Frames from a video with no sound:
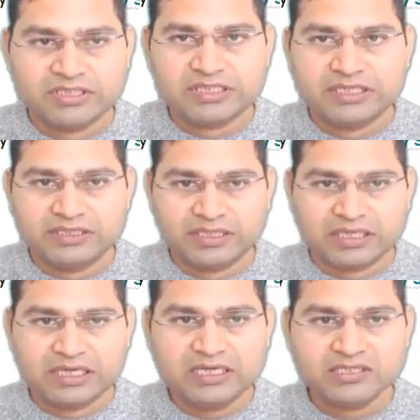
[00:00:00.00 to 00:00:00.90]
is uh, the
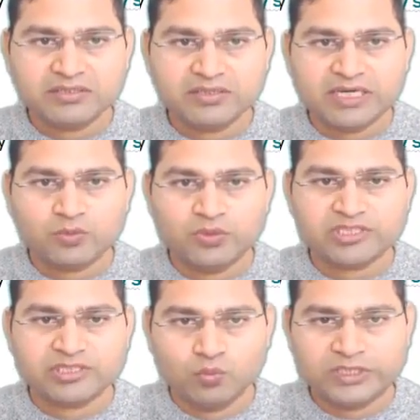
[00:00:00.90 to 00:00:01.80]
class, right,
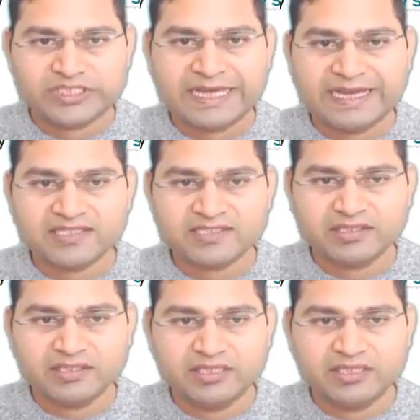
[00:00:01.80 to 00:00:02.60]
which which has uh,